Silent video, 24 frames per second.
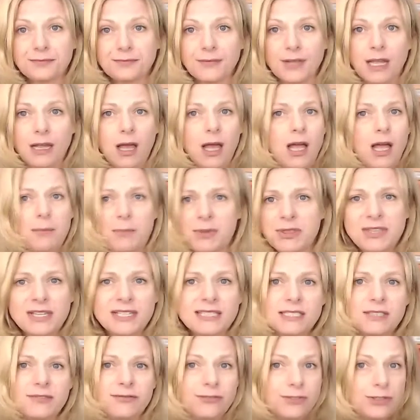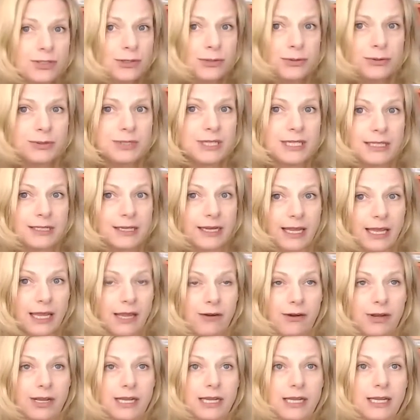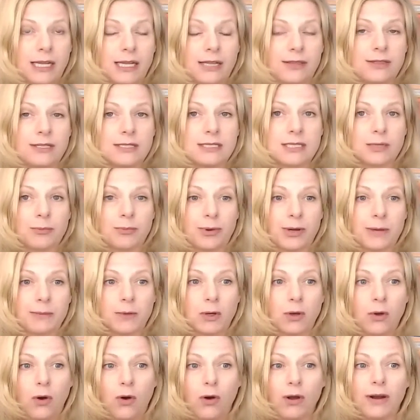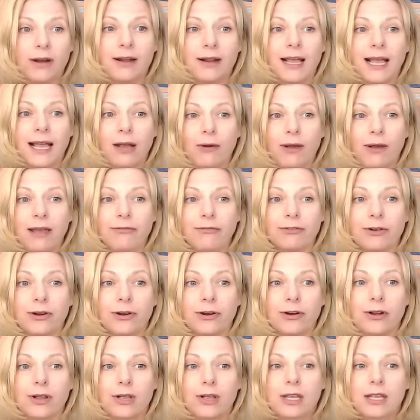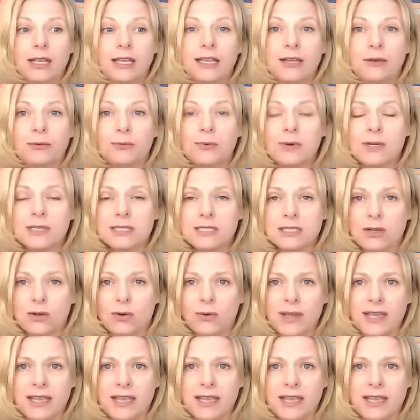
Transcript: But this view didn't carry in the Supreme Court. However, it was quite